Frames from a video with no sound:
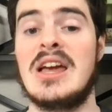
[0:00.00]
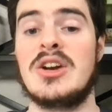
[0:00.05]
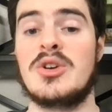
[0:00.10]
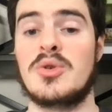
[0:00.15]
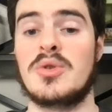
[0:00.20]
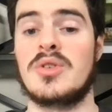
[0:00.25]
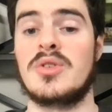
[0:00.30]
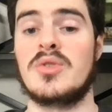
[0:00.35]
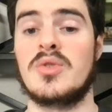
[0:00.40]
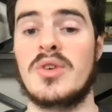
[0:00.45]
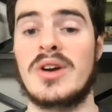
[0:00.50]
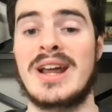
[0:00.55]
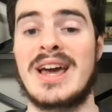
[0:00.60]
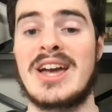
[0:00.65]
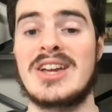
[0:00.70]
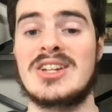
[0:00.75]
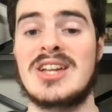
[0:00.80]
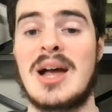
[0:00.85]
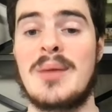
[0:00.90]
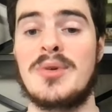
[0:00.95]
to order
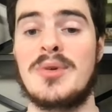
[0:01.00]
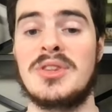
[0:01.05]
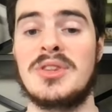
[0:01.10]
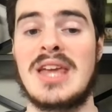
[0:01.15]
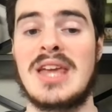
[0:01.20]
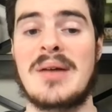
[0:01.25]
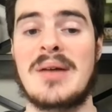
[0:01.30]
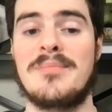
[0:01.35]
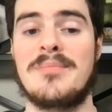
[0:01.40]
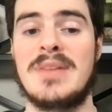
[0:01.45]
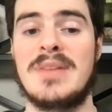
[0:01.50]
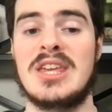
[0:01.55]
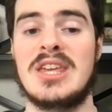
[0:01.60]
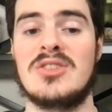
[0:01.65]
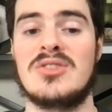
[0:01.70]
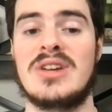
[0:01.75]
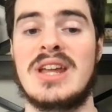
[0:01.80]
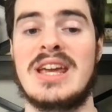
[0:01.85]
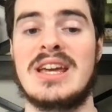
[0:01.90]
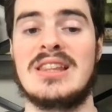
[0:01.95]
DoorDash. Hop on the app and make your
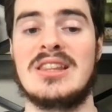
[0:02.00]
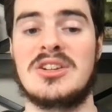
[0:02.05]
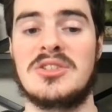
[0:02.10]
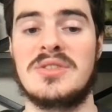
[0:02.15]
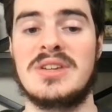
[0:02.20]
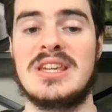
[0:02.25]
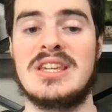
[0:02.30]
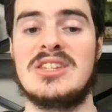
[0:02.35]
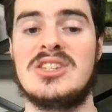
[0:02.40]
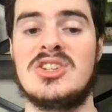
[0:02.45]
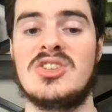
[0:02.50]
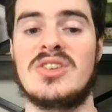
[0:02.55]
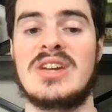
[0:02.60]
day a little easier.